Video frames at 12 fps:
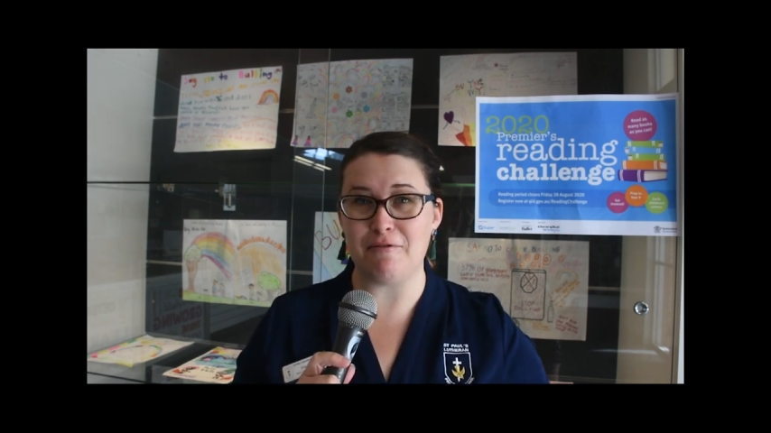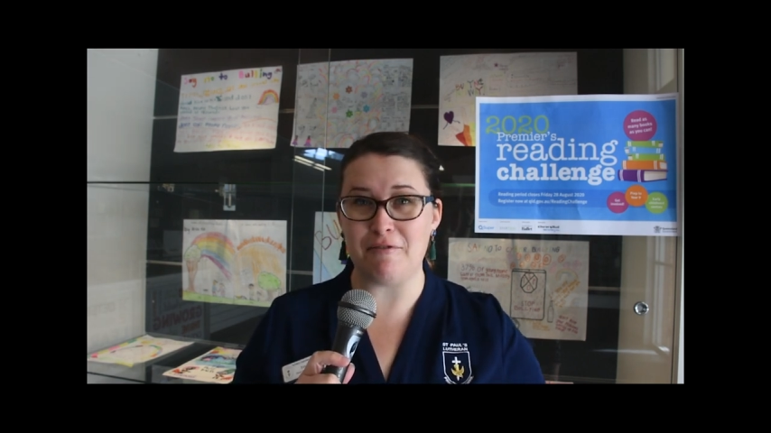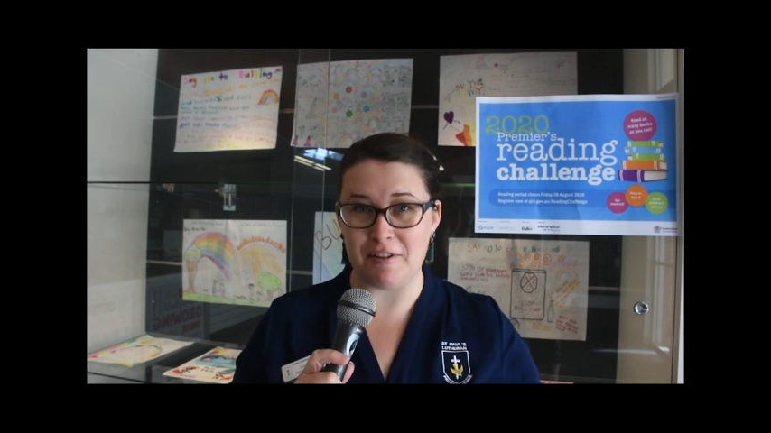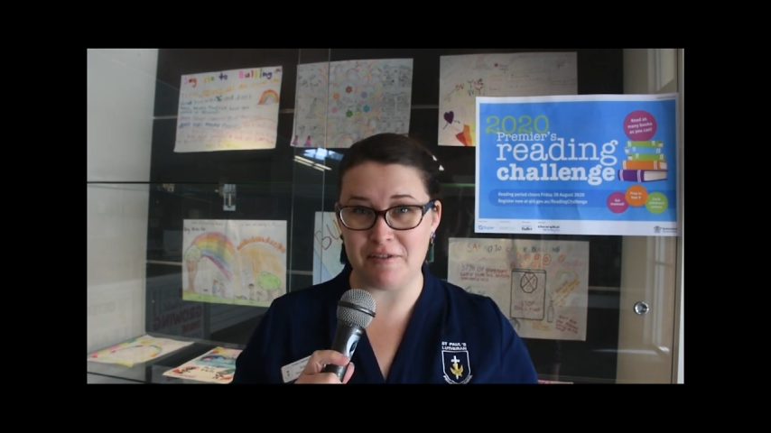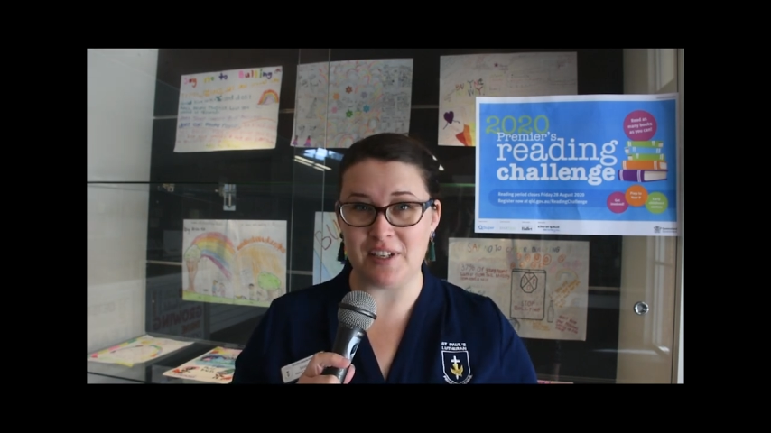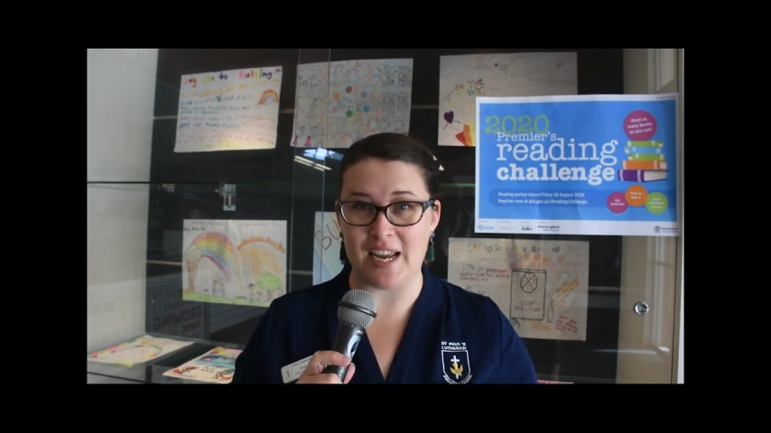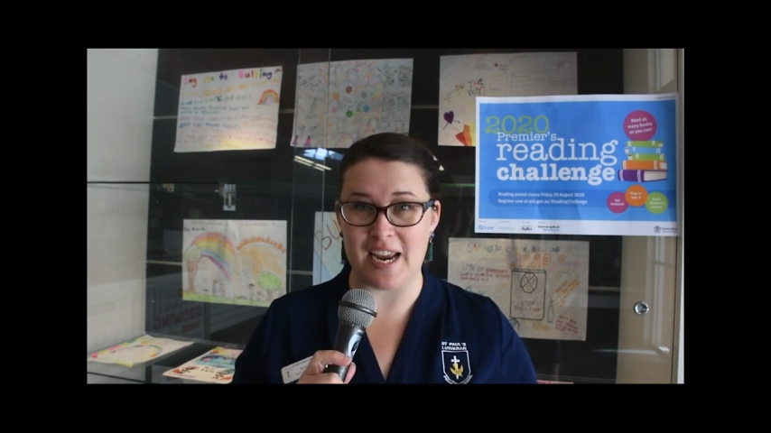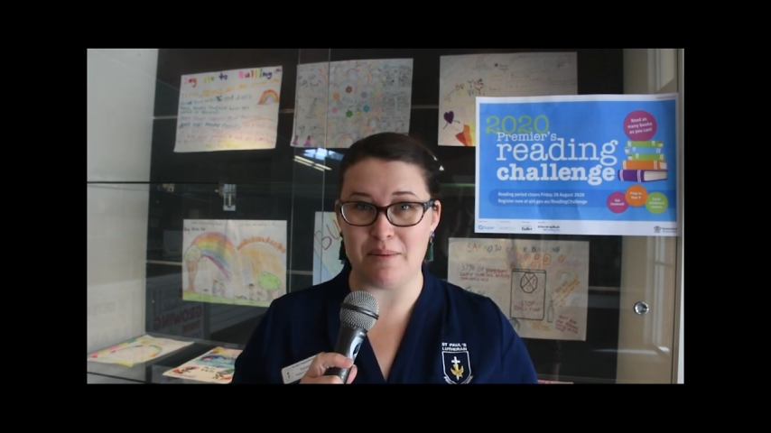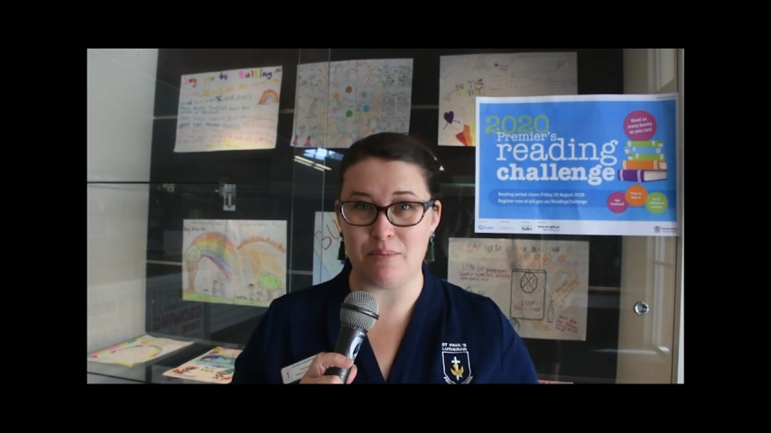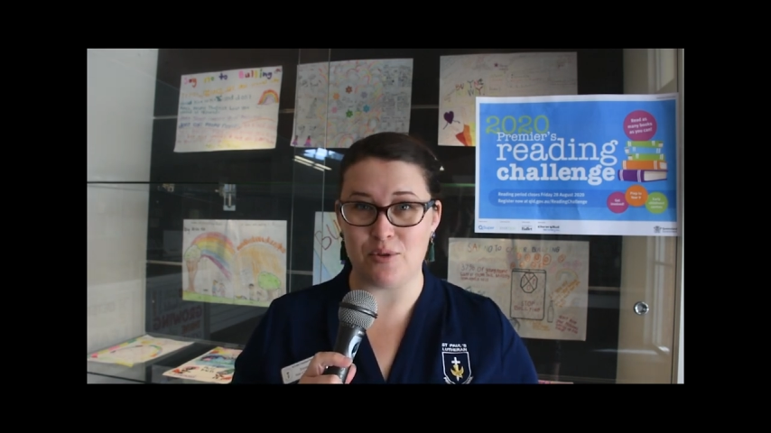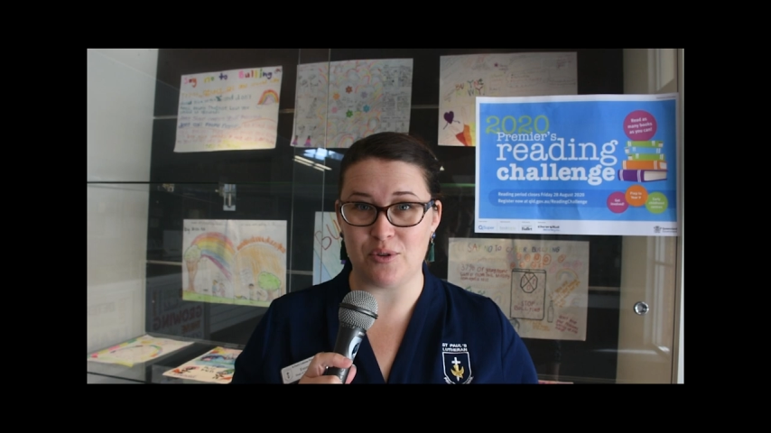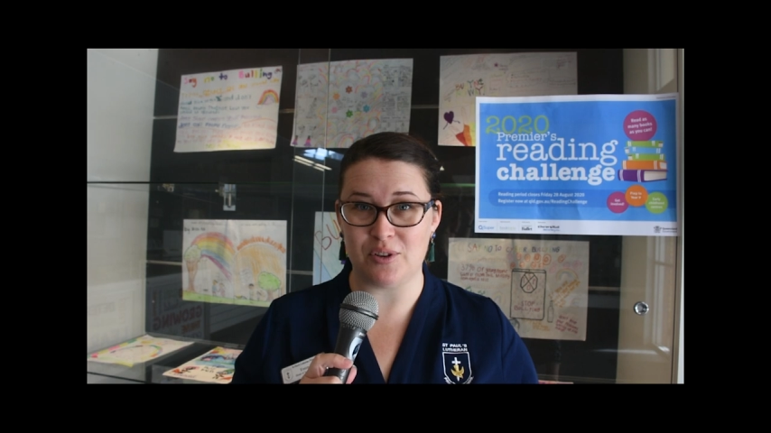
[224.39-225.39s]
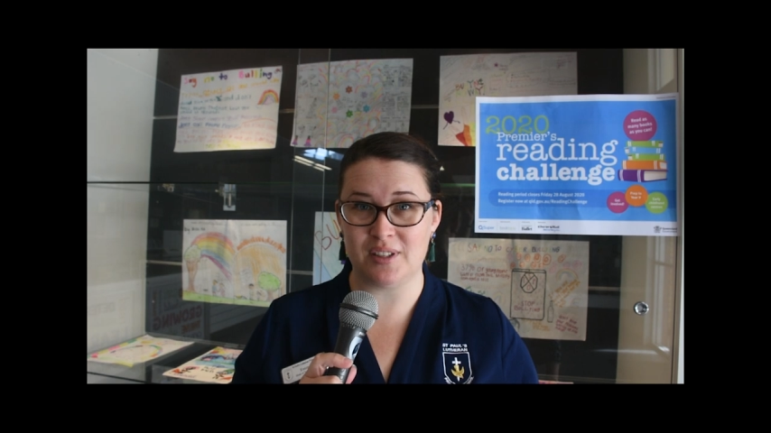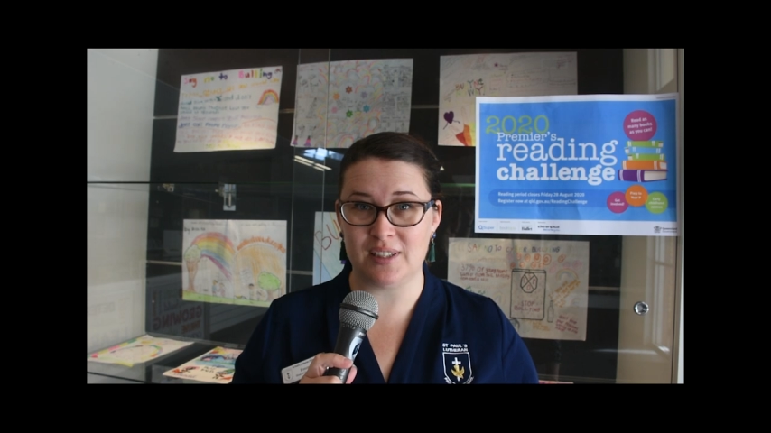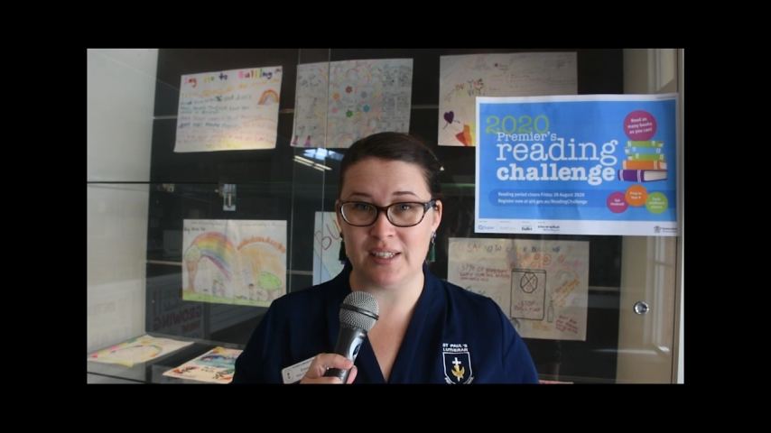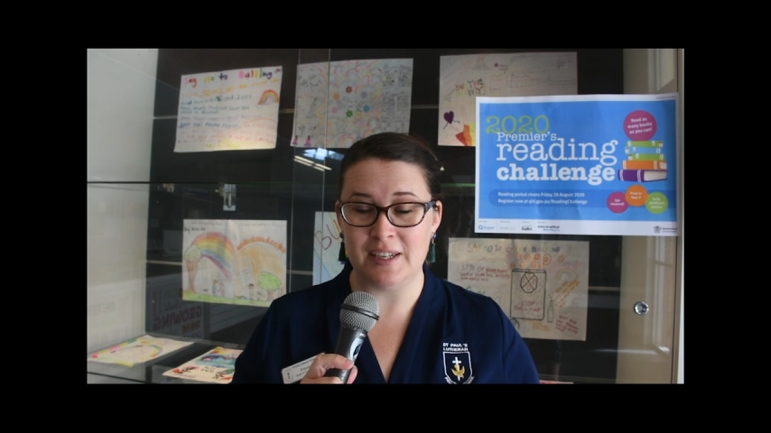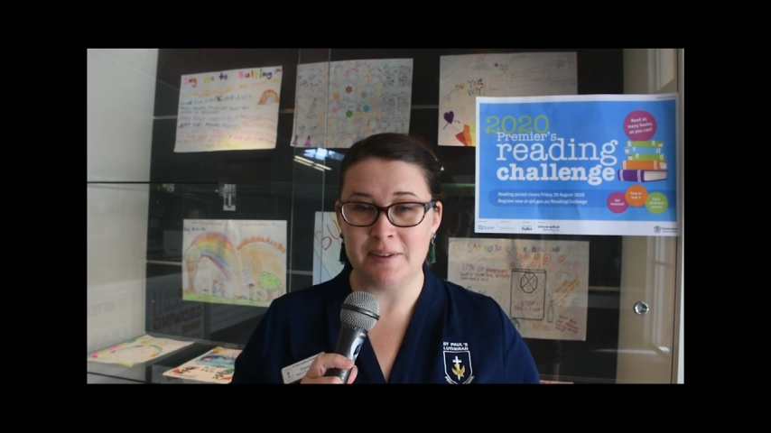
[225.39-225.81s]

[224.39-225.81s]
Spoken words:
15 books.